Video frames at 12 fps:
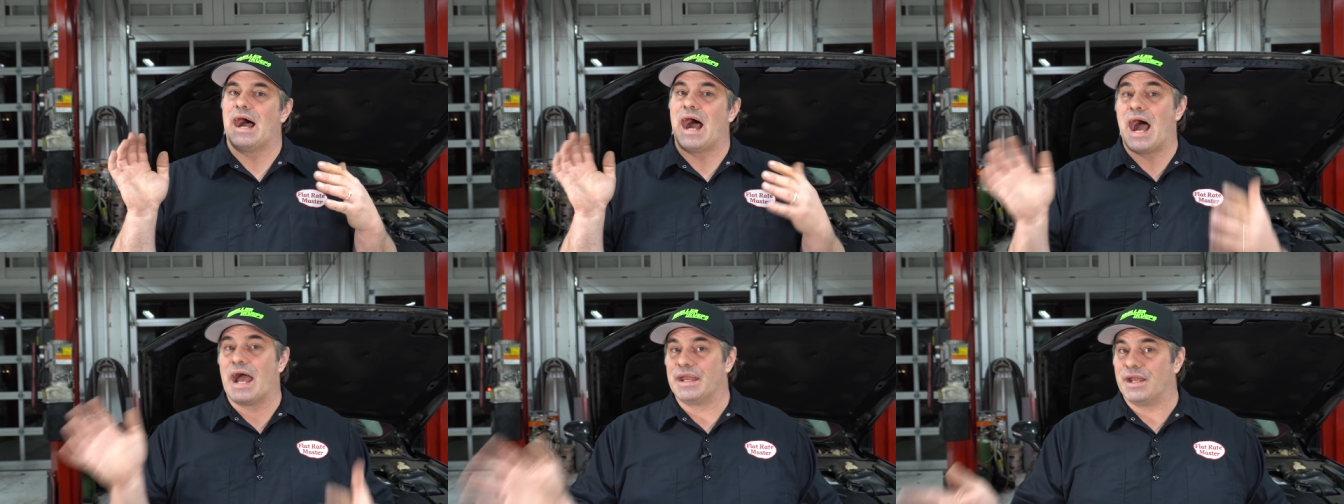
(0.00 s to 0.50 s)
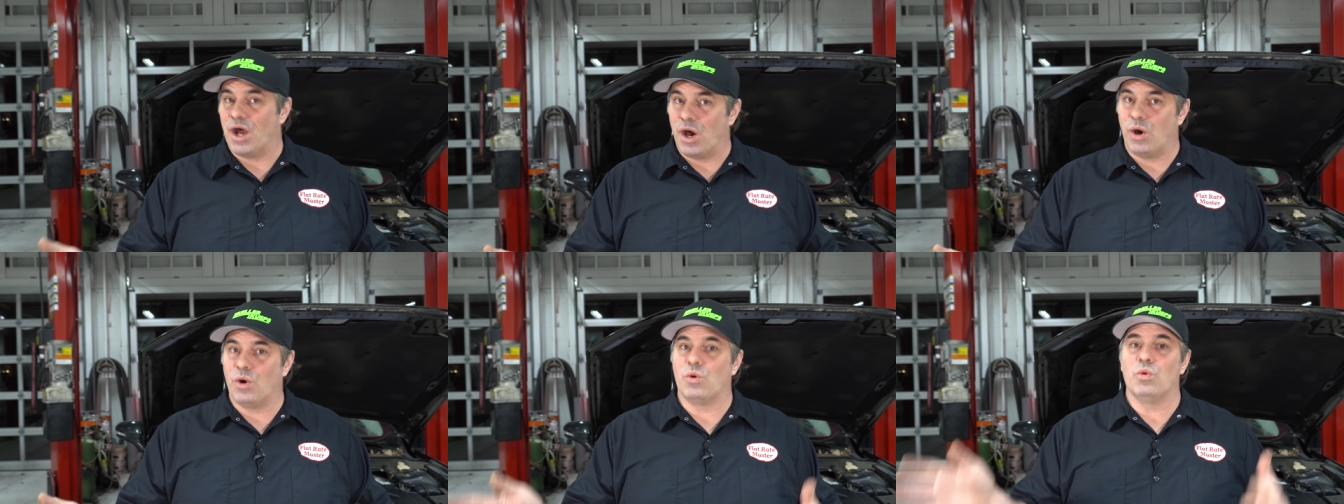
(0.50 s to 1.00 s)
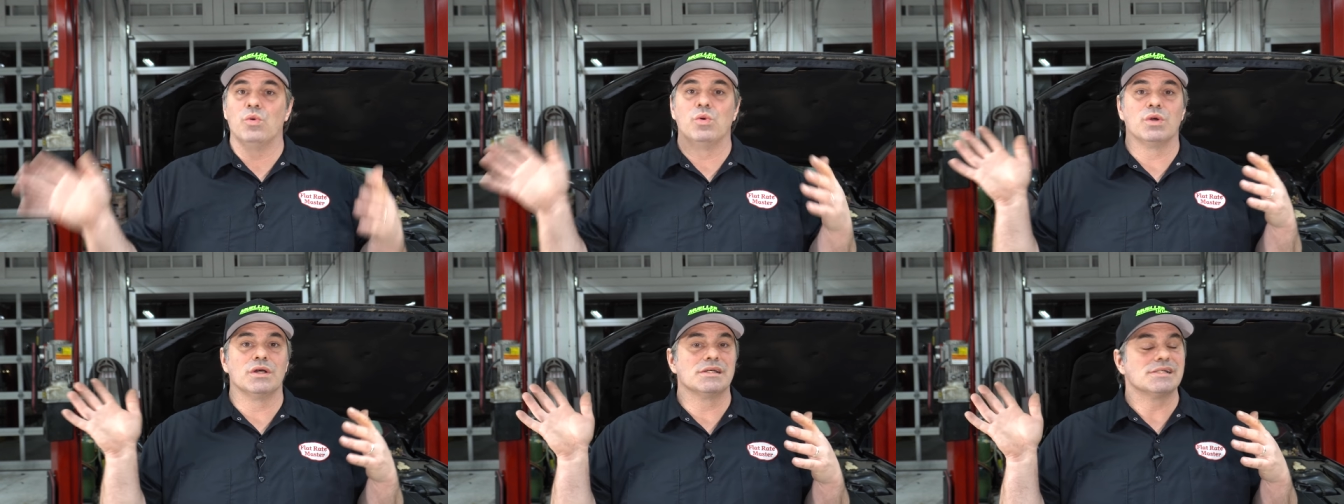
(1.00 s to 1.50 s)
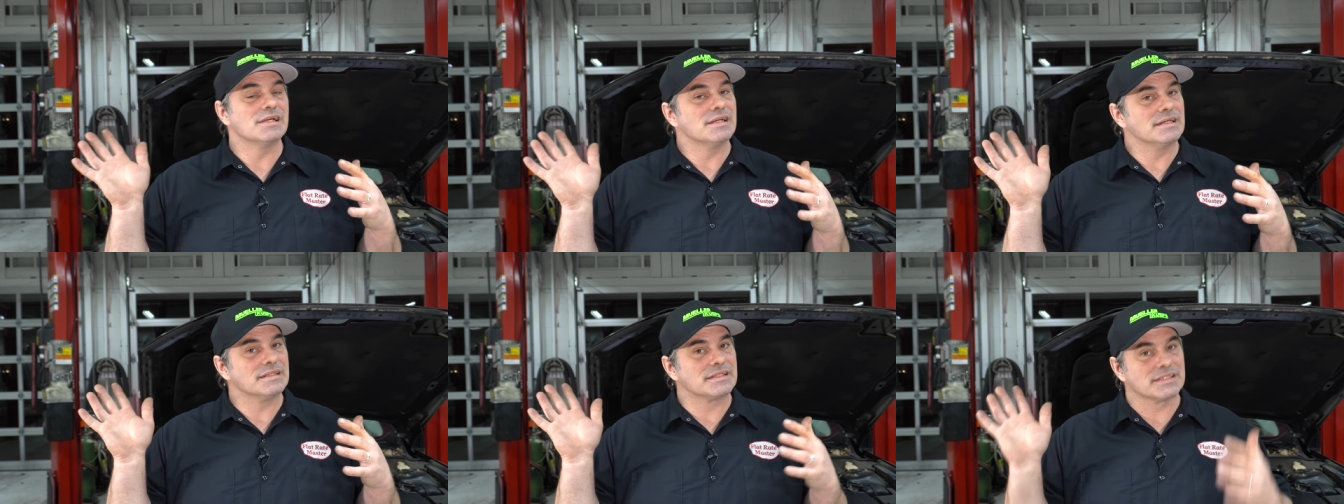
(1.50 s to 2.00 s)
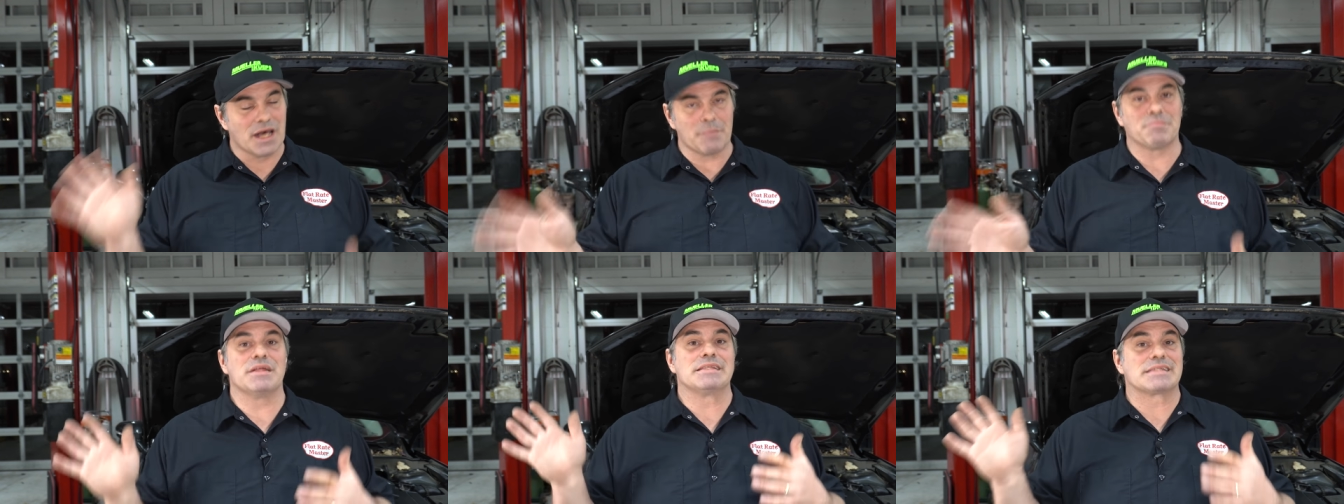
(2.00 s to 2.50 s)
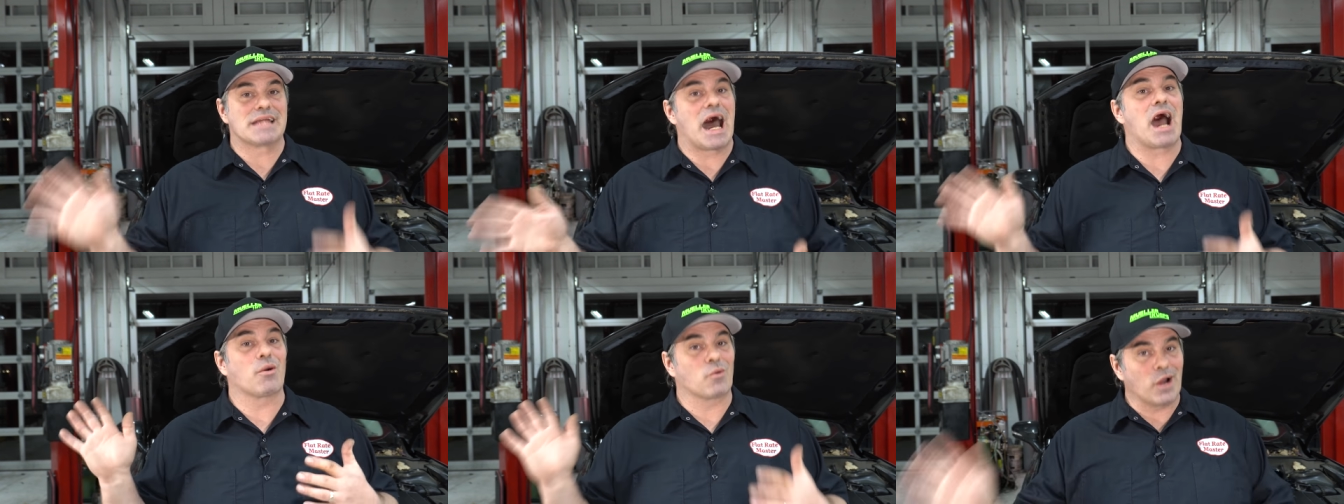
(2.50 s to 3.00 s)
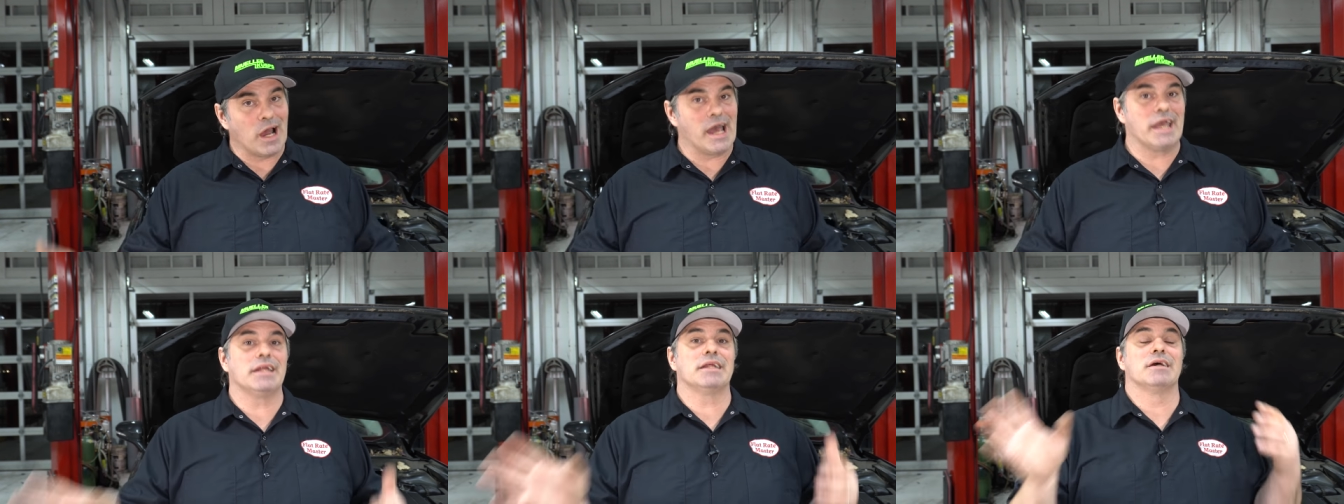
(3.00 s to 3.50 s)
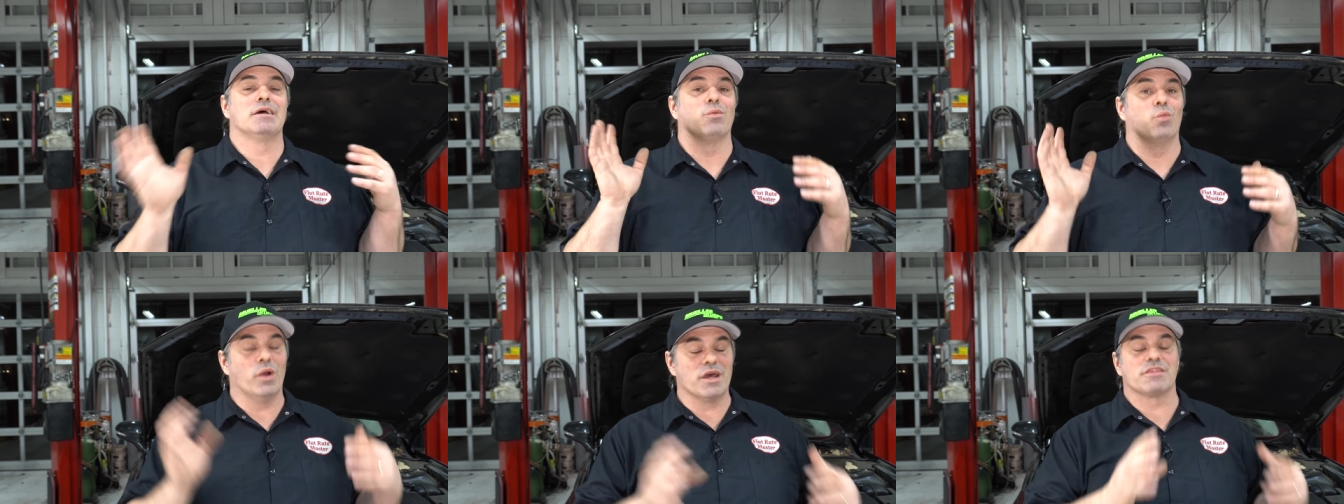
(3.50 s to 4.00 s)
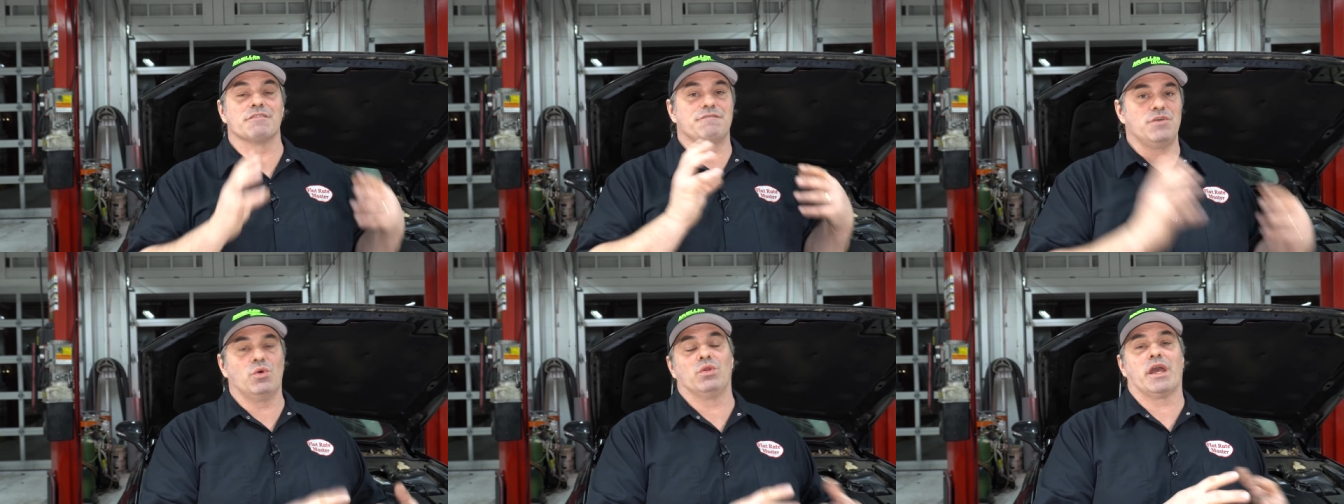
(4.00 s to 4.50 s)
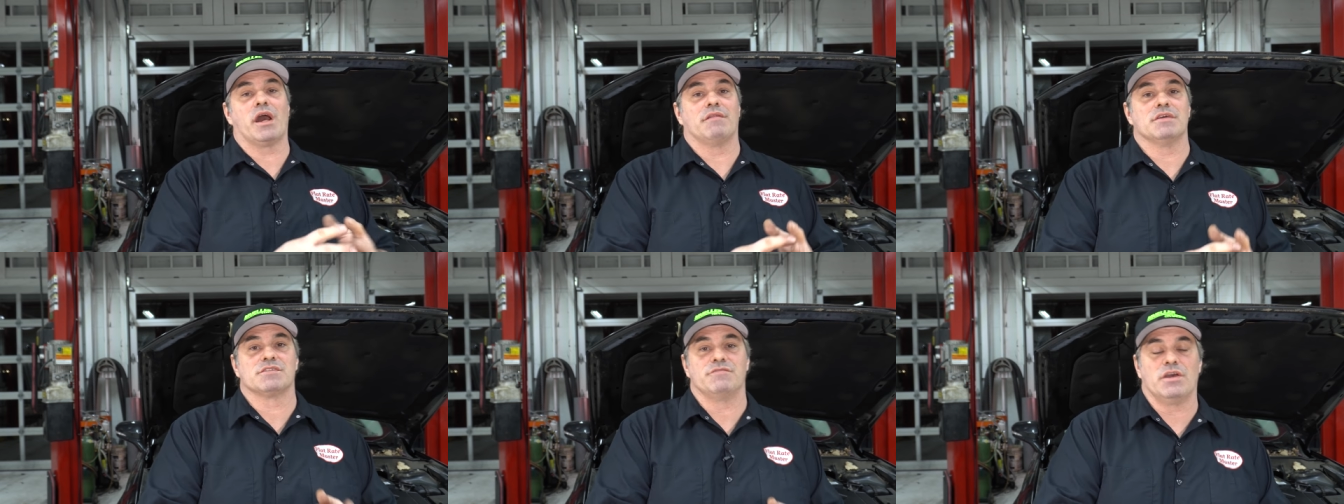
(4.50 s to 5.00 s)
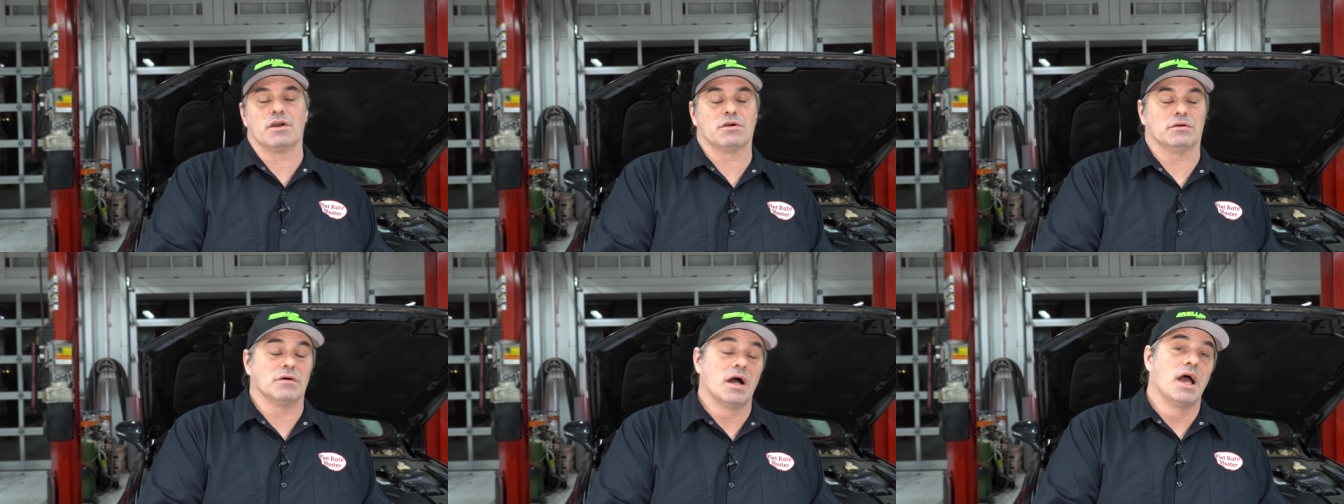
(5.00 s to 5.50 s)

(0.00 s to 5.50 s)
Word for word: I know something's not right with the fueling on this vehicle.